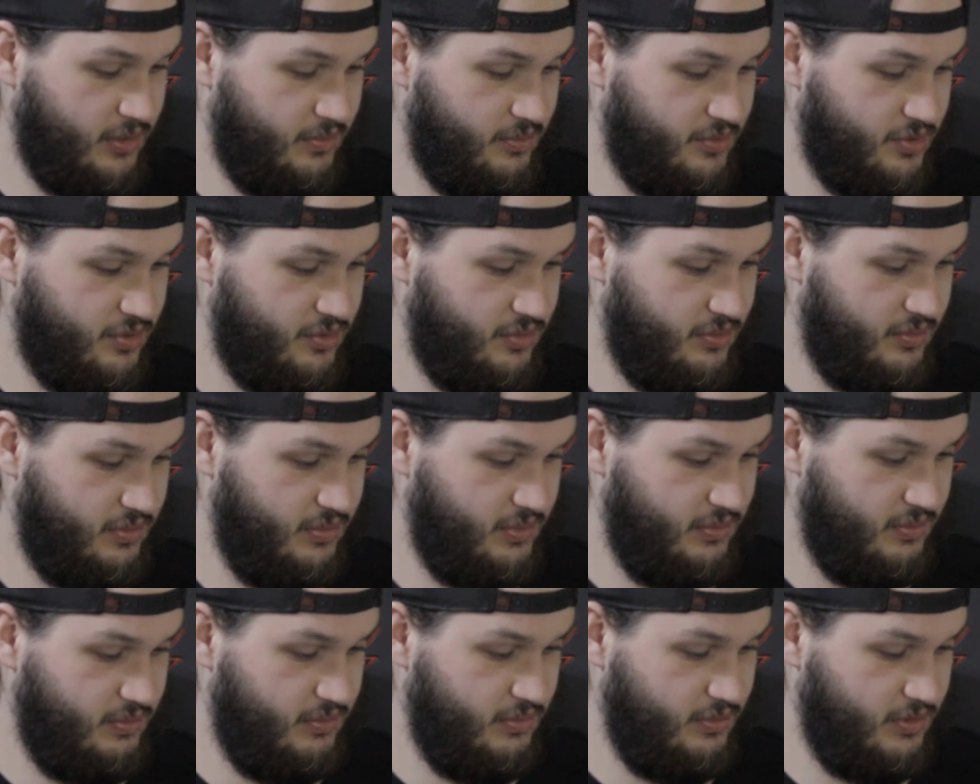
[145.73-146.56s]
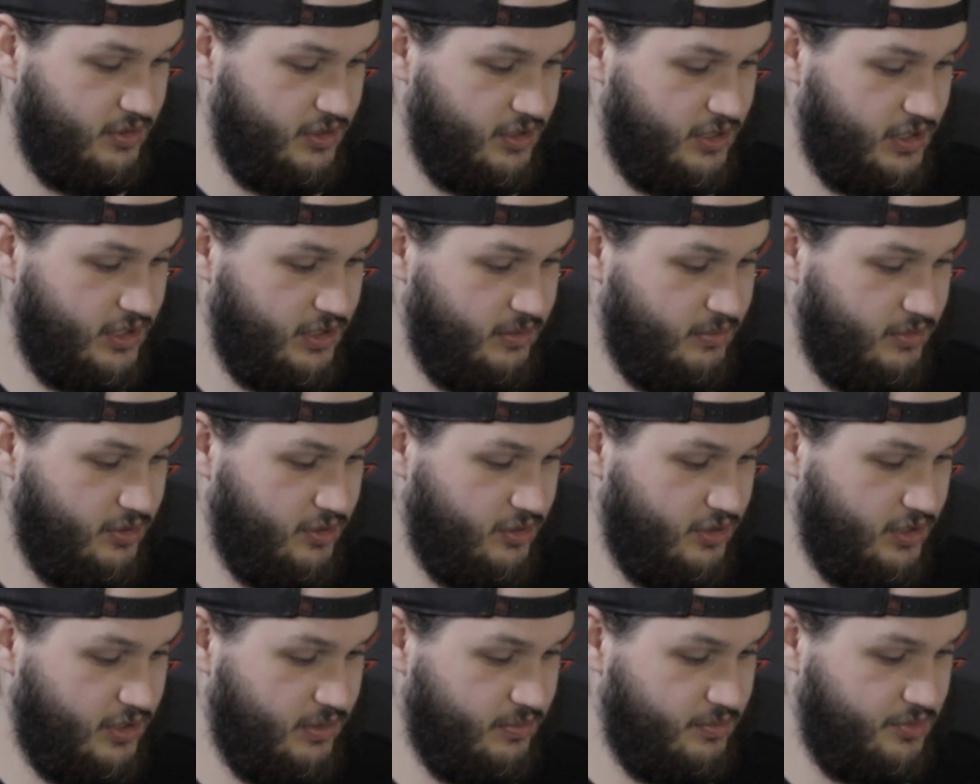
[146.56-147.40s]
milligrams
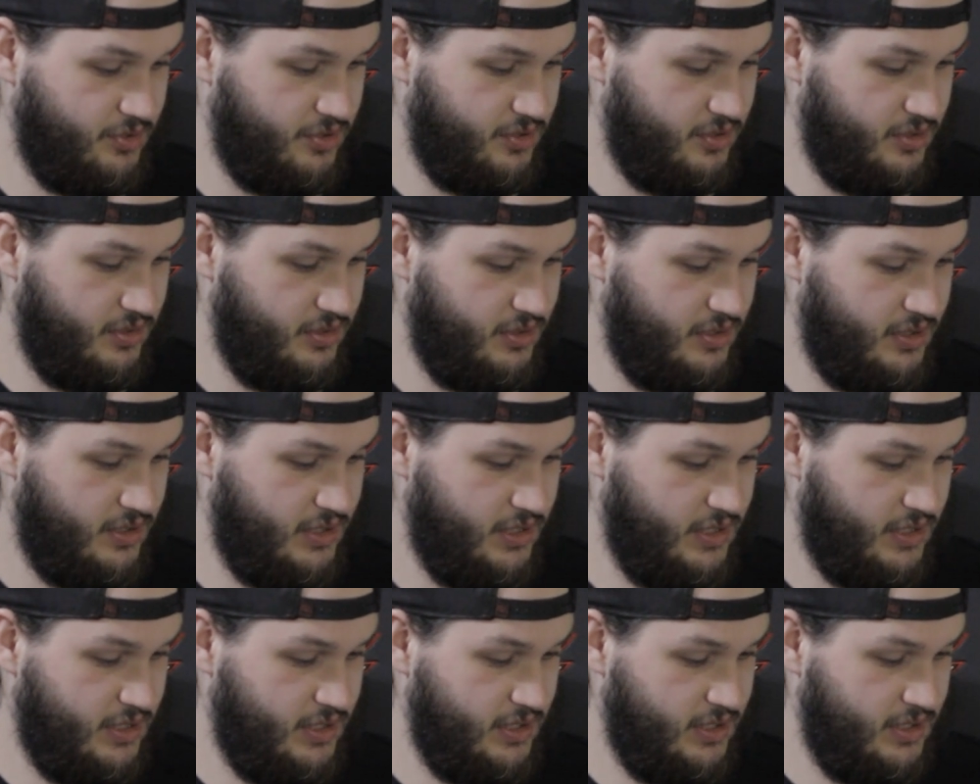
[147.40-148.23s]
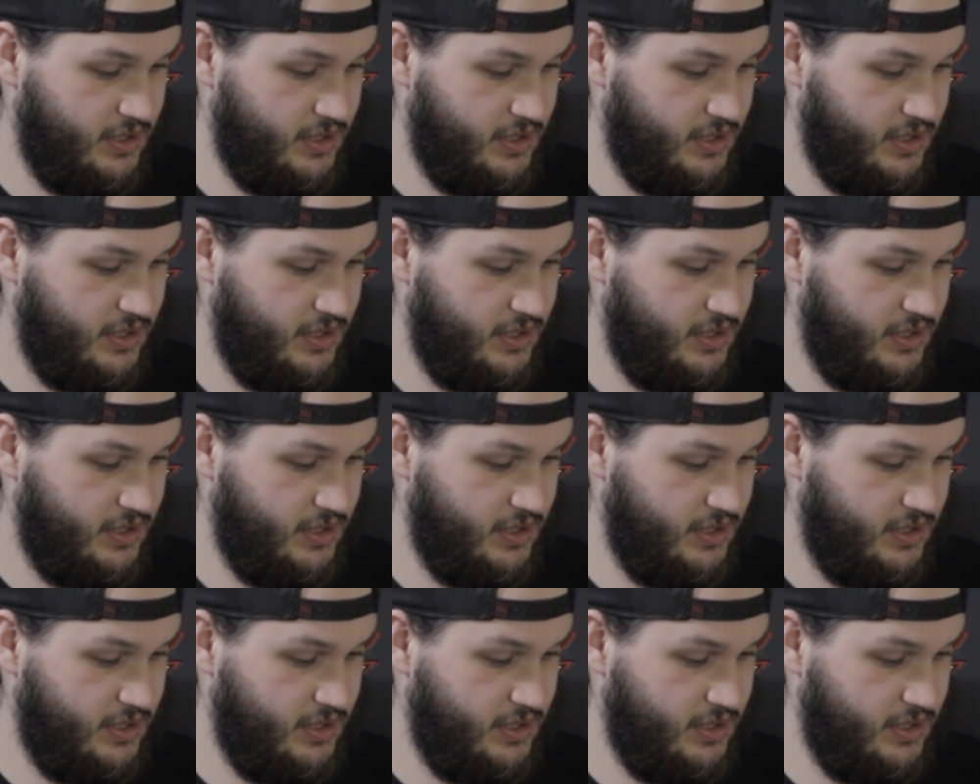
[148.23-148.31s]
or ninety milligrams.